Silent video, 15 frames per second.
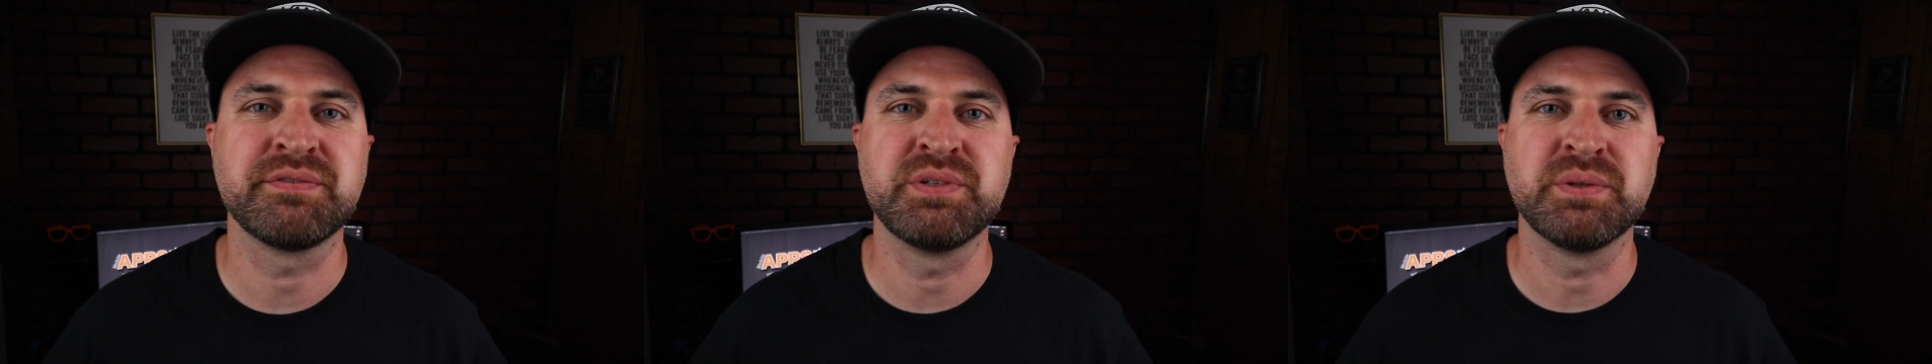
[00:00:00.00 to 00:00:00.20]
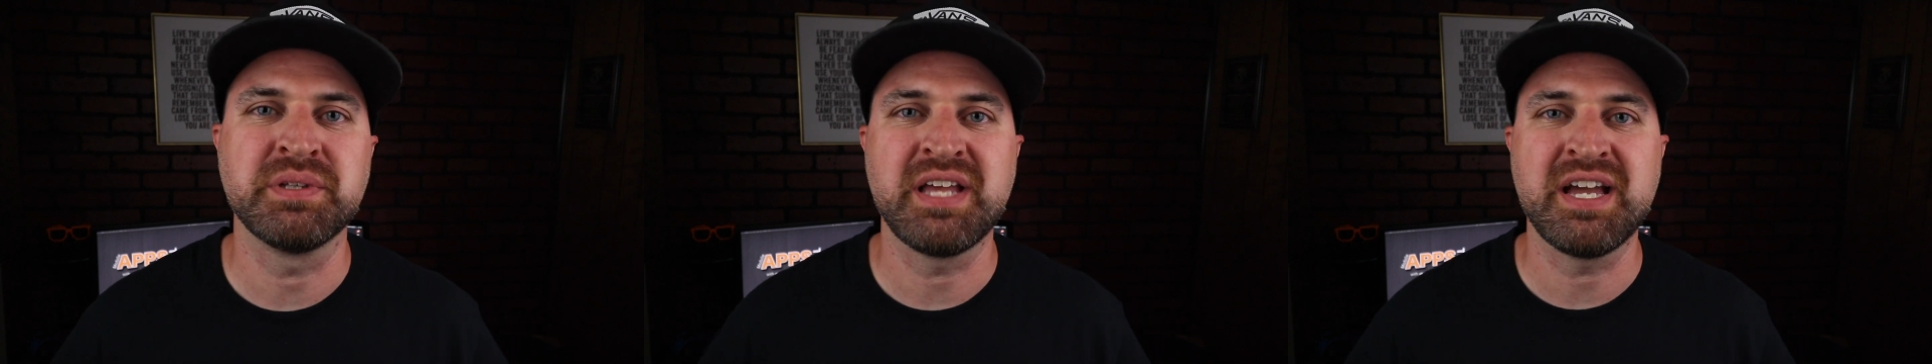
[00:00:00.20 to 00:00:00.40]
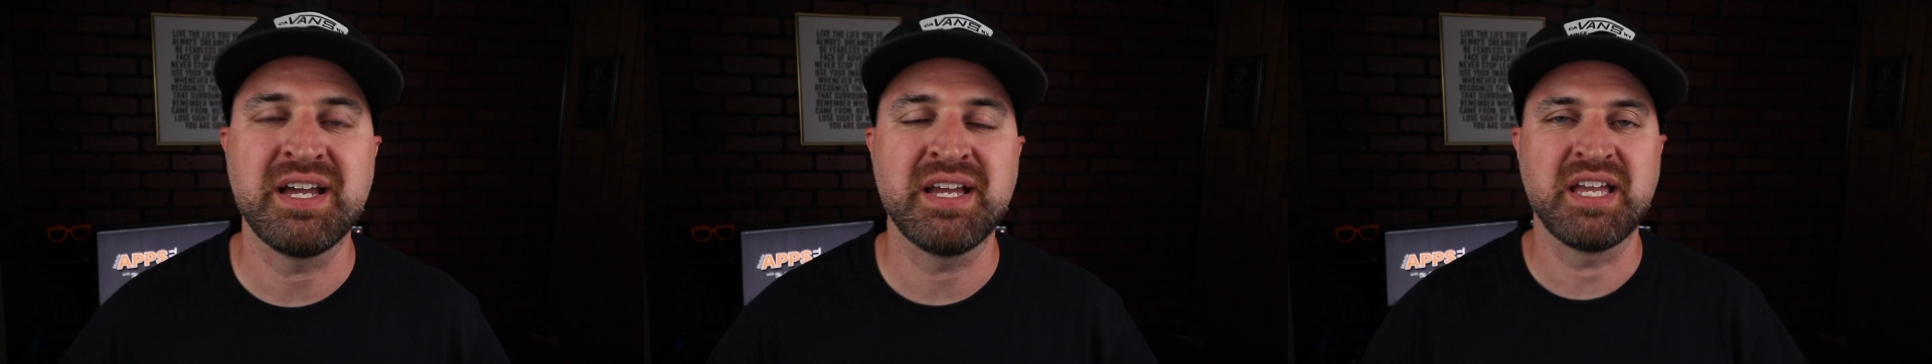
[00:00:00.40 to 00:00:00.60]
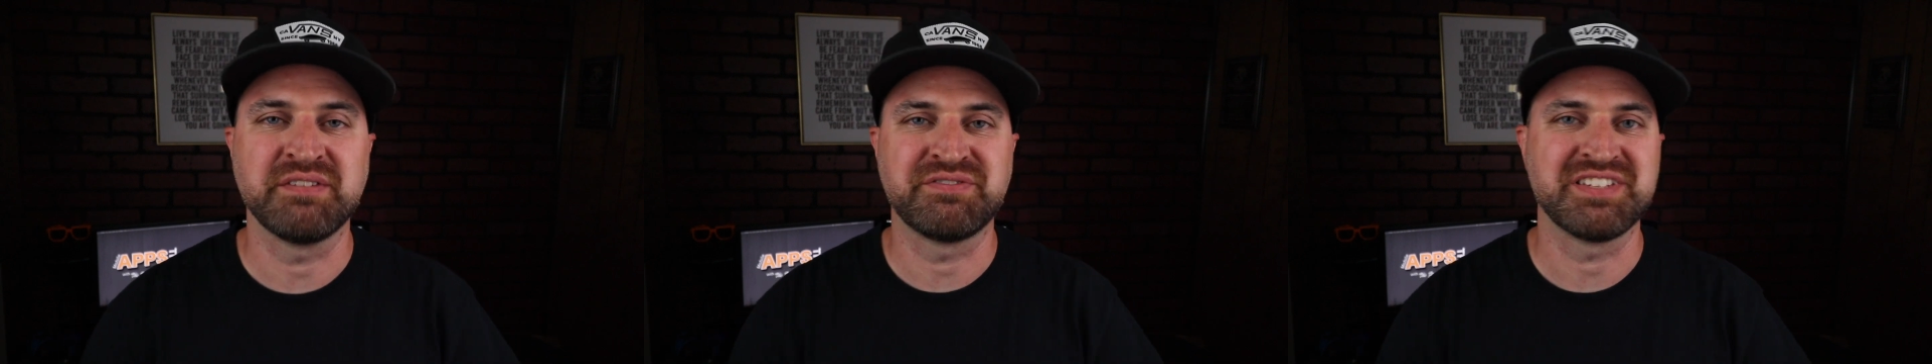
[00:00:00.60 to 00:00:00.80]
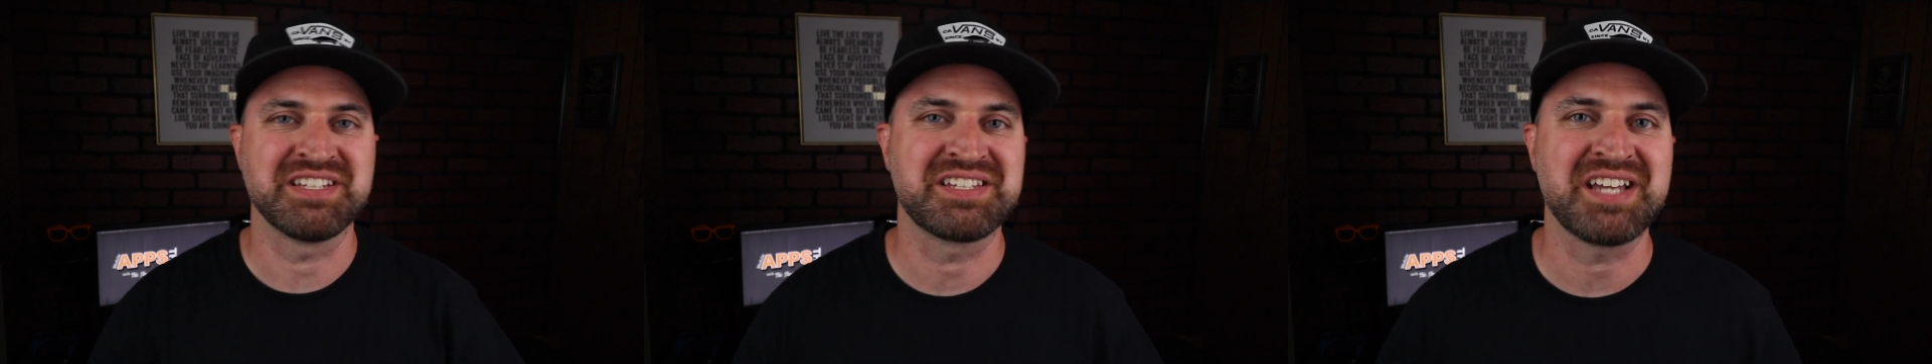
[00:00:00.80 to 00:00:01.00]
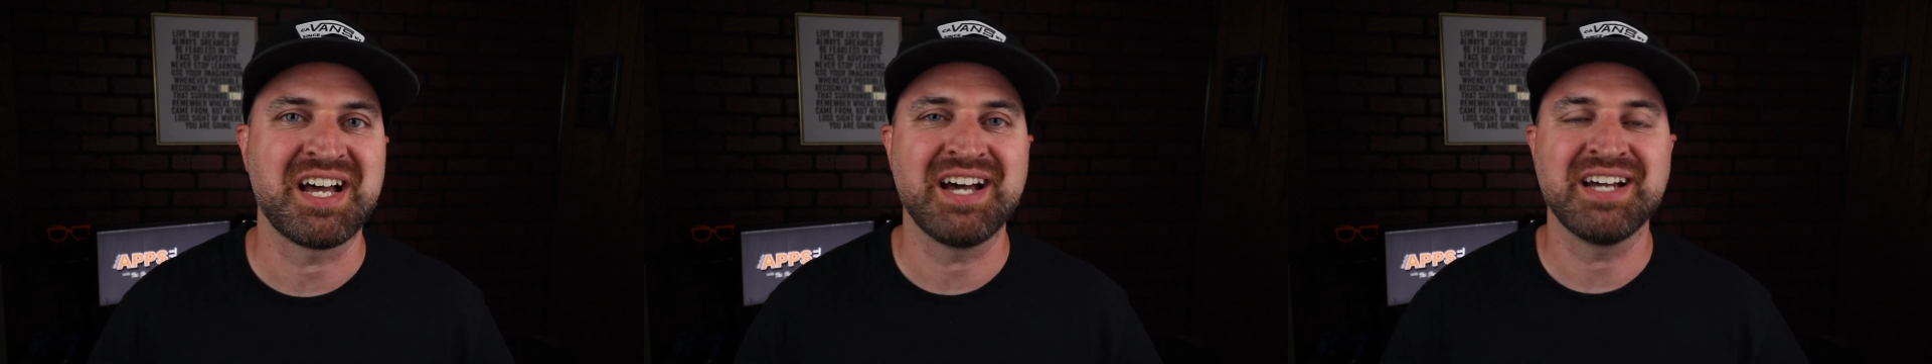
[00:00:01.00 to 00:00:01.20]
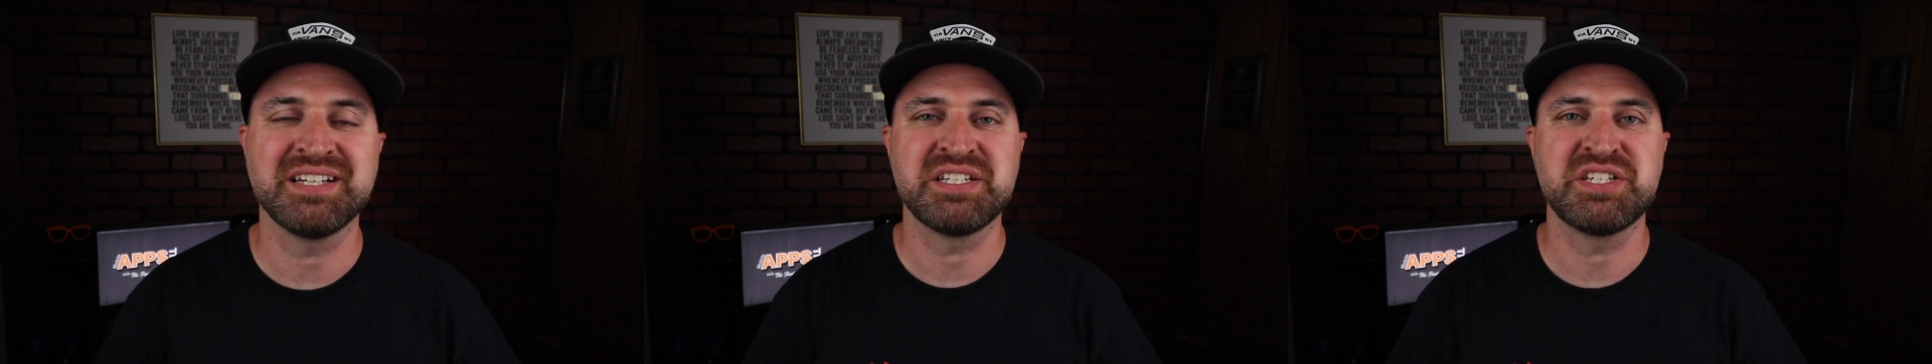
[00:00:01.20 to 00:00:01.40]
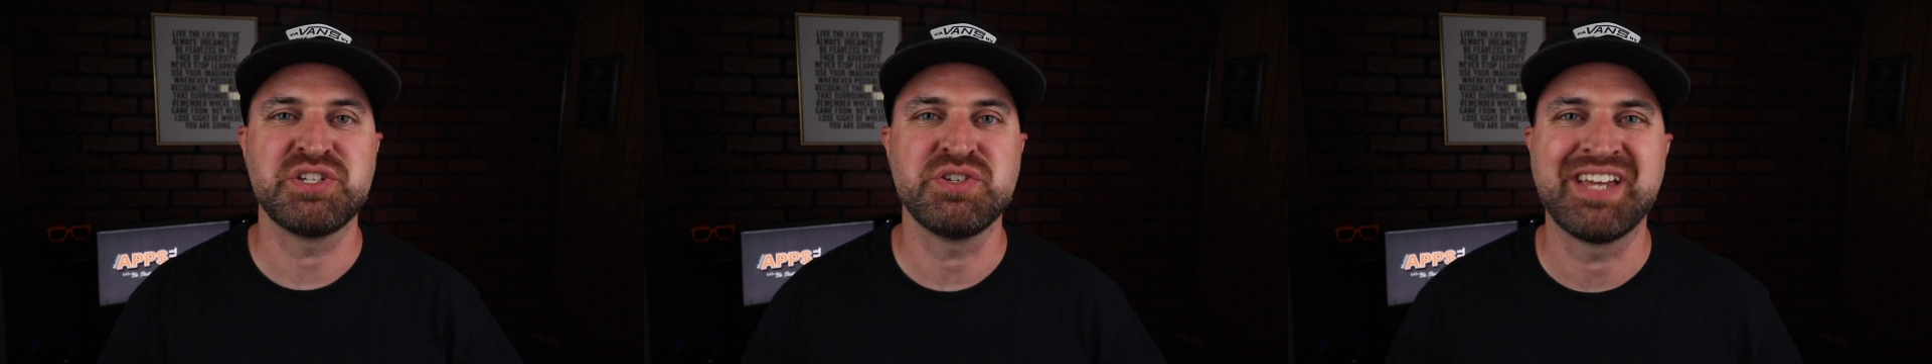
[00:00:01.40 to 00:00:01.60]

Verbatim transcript: of doing that if the size,